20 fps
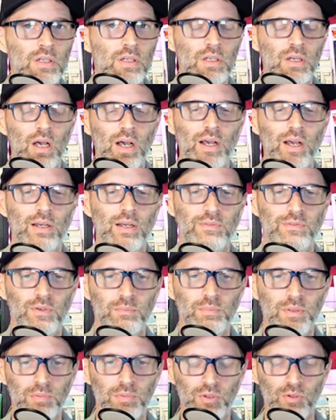uh, for
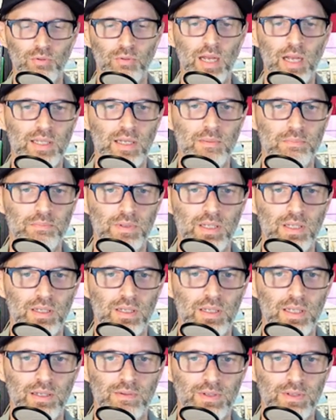people to rise up uh,
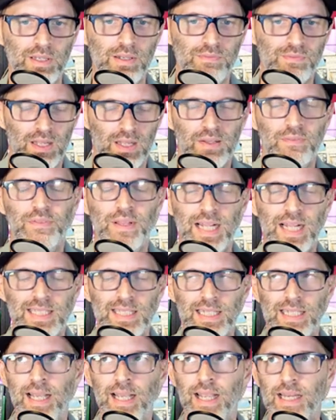if if if that's
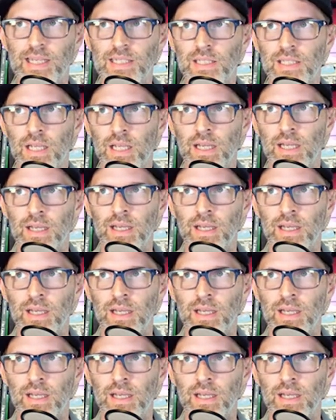the case.